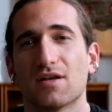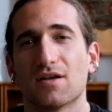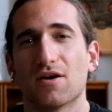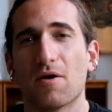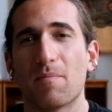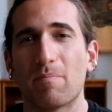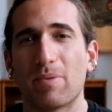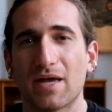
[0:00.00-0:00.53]

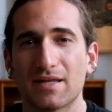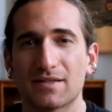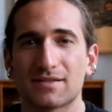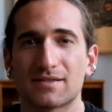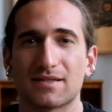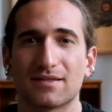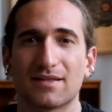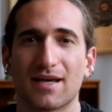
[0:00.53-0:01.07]
a
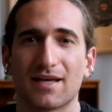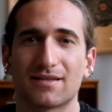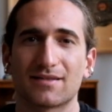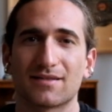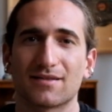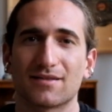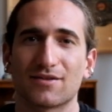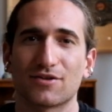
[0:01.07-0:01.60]
pants
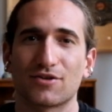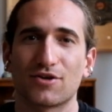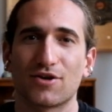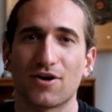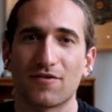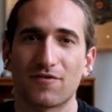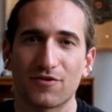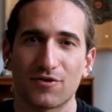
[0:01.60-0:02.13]
that
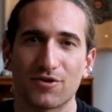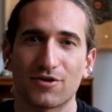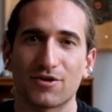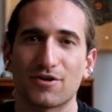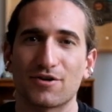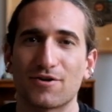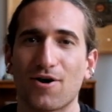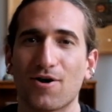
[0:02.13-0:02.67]

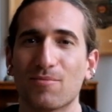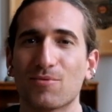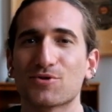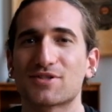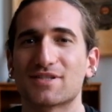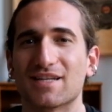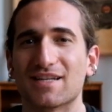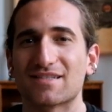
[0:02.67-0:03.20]
cover
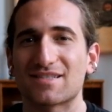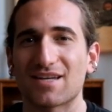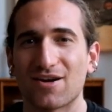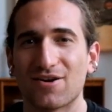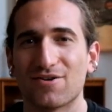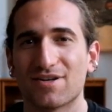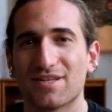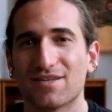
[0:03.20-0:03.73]
almost the
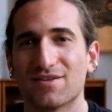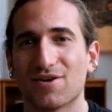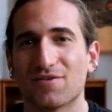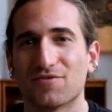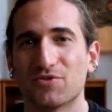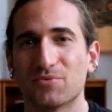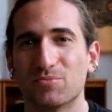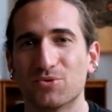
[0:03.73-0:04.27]
entirety
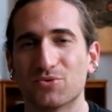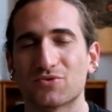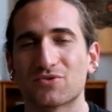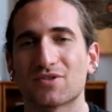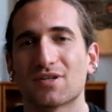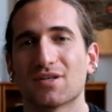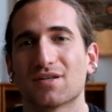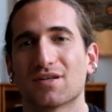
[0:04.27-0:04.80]
of the boot.
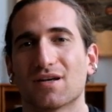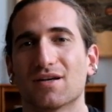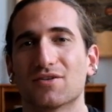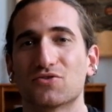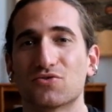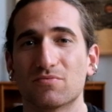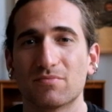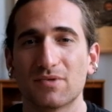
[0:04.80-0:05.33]

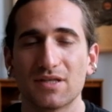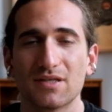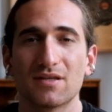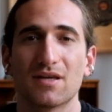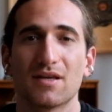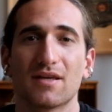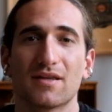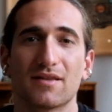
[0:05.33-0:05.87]
To me,
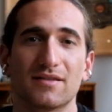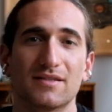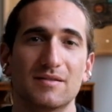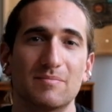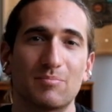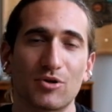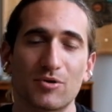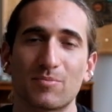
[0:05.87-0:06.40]
the
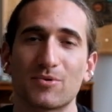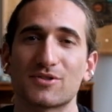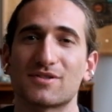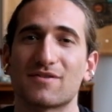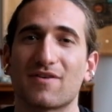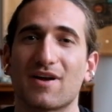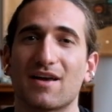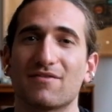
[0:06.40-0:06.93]
purpose
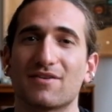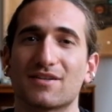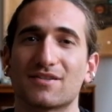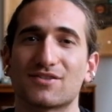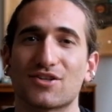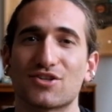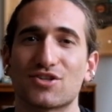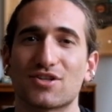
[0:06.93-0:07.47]
of having
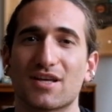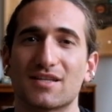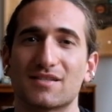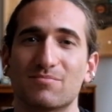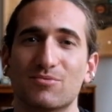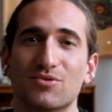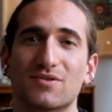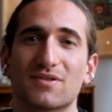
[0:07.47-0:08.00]
such a nice
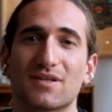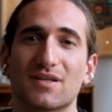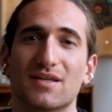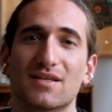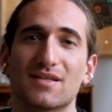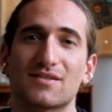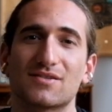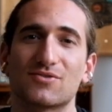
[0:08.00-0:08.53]
boot
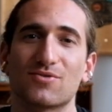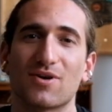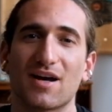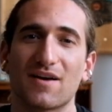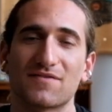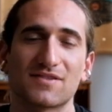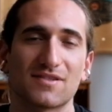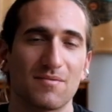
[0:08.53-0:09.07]
is to
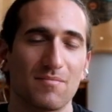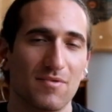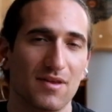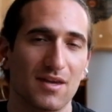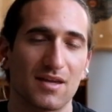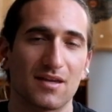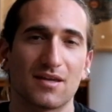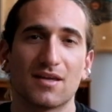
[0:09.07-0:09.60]
have
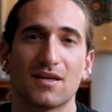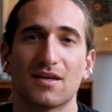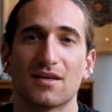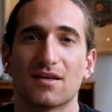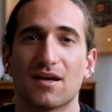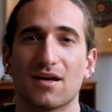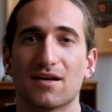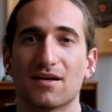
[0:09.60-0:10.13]
something
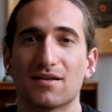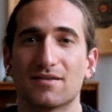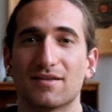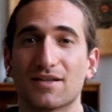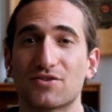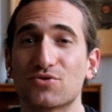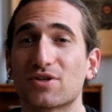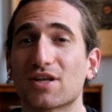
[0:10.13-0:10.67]

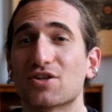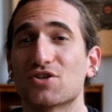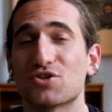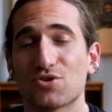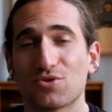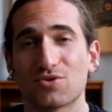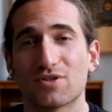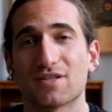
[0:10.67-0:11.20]
that you can
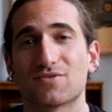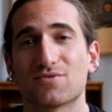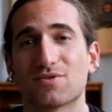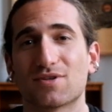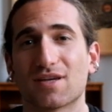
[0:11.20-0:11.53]
show, that you